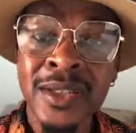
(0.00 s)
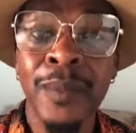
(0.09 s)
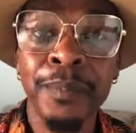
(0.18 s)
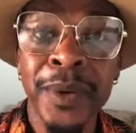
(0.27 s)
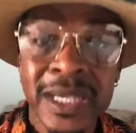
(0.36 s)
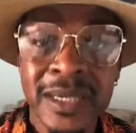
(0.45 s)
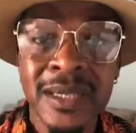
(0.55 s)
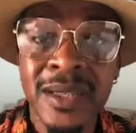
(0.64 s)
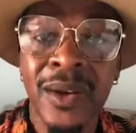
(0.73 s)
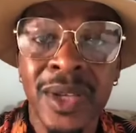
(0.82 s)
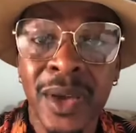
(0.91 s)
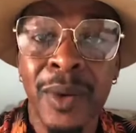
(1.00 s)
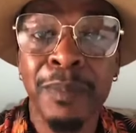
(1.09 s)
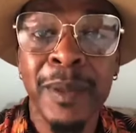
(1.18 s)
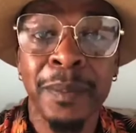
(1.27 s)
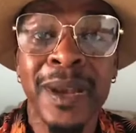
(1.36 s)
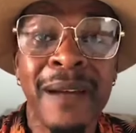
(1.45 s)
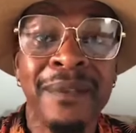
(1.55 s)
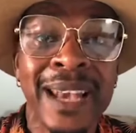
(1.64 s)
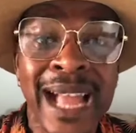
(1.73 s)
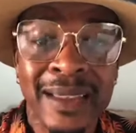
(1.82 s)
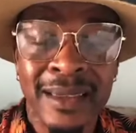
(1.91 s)
Some places down here where people
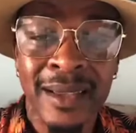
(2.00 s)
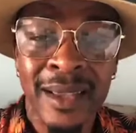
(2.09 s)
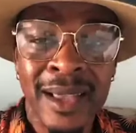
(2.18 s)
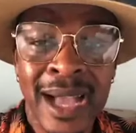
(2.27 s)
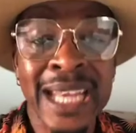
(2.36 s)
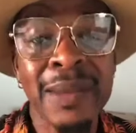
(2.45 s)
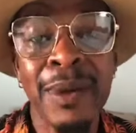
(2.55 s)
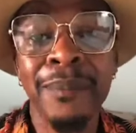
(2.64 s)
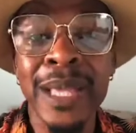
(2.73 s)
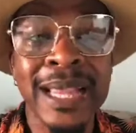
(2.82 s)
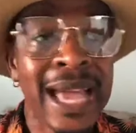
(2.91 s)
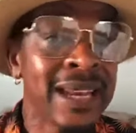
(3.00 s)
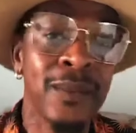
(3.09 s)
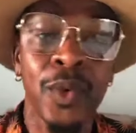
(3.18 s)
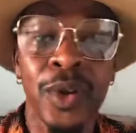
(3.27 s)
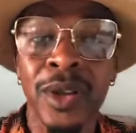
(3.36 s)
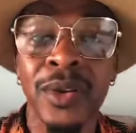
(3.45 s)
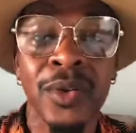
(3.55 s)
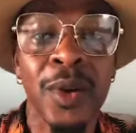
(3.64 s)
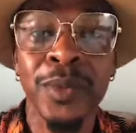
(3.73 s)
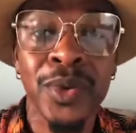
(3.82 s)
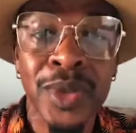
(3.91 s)
have land and them have built like them own little
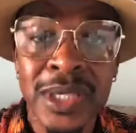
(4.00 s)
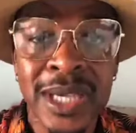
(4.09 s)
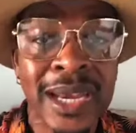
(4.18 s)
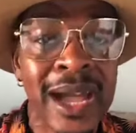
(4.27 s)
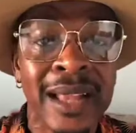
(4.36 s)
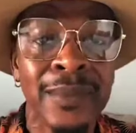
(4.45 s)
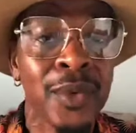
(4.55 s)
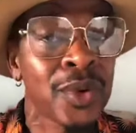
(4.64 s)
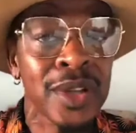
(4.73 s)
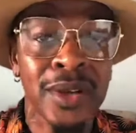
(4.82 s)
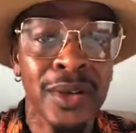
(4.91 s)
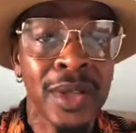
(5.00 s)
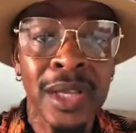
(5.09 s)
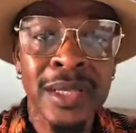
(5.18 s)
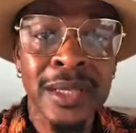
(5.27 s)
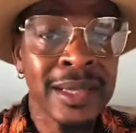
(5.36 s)
community and all them own little,